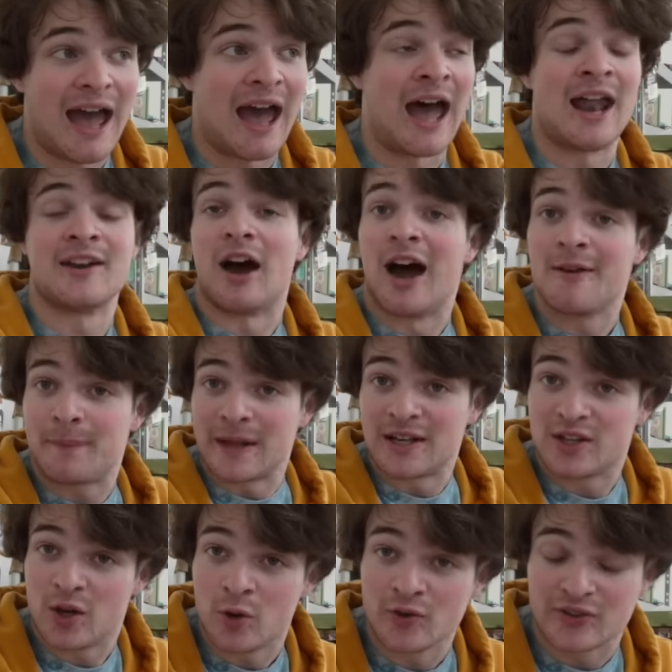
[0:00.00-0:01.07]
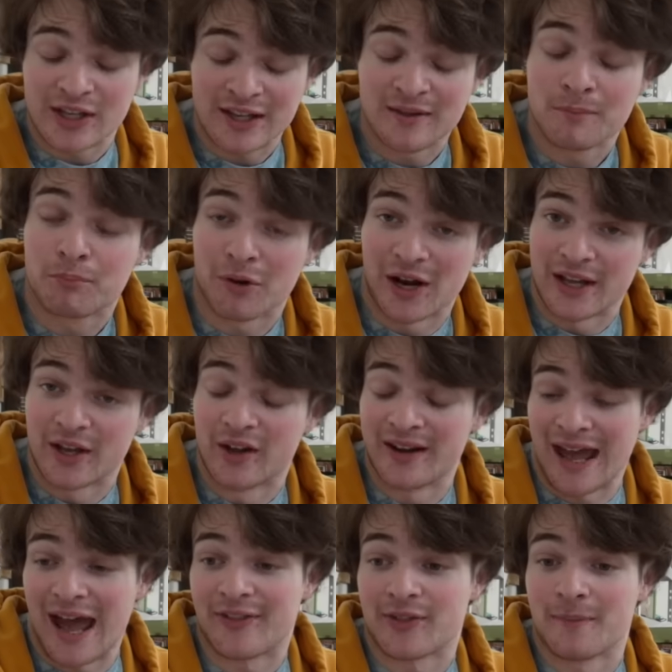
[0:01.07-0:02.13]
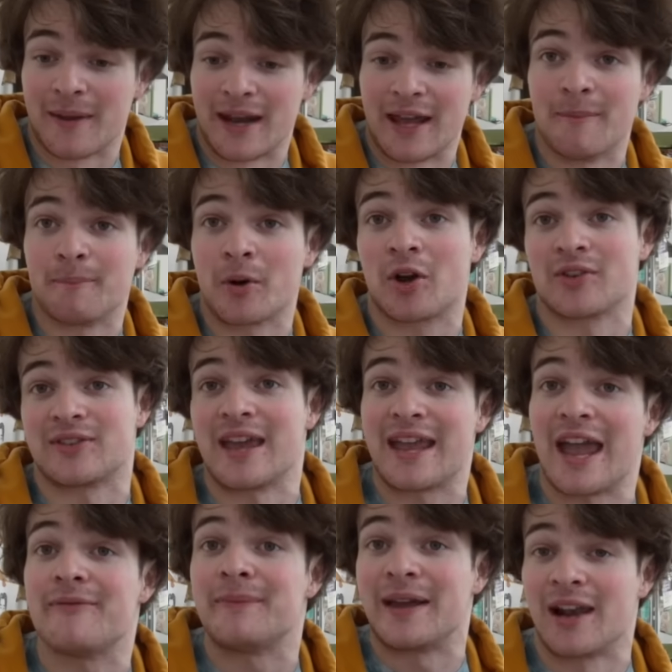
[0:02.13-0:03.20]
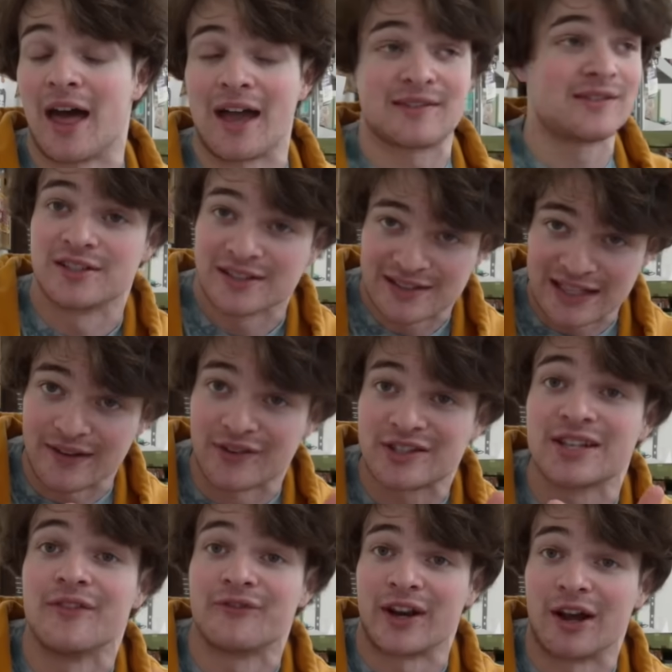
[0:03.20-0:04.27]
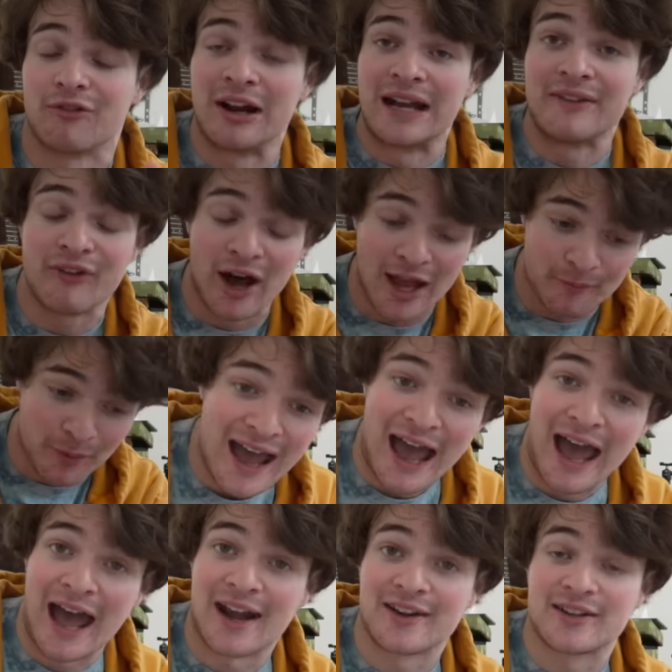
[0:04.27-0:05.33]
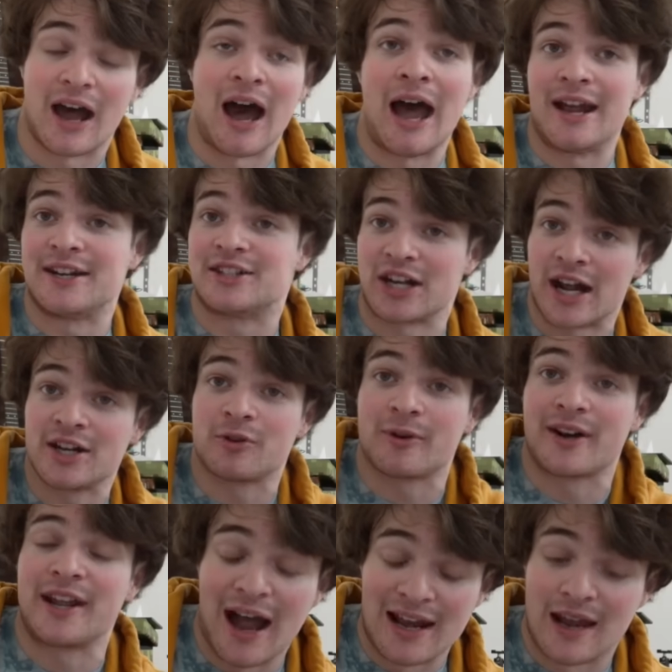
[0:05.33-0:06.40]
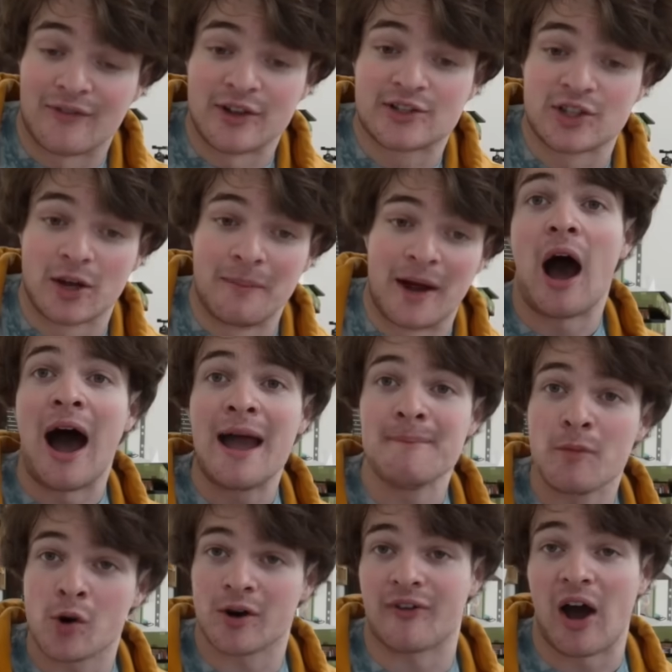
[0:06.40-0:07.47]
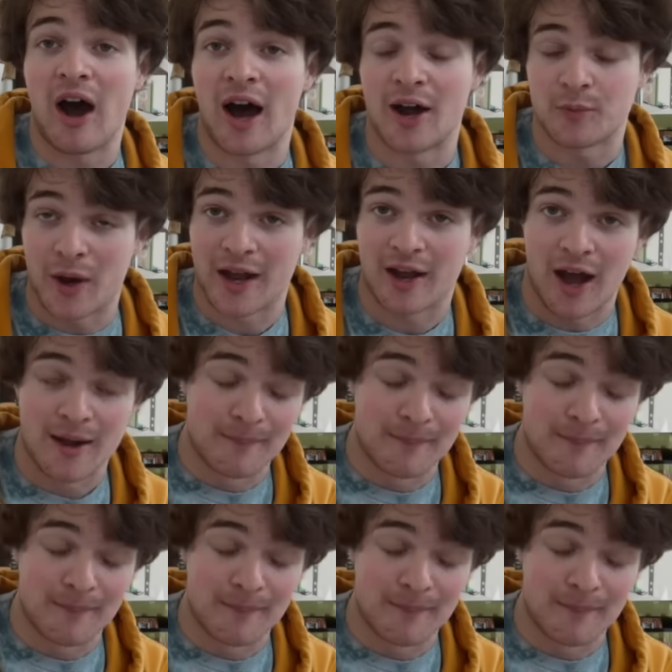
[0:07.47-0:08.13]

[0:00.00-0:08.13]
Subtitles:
And I've been using Brilliant at the minute because they gave me a license to see if it's something I really vibe with. And I love it so much. I'm more of a hardware guy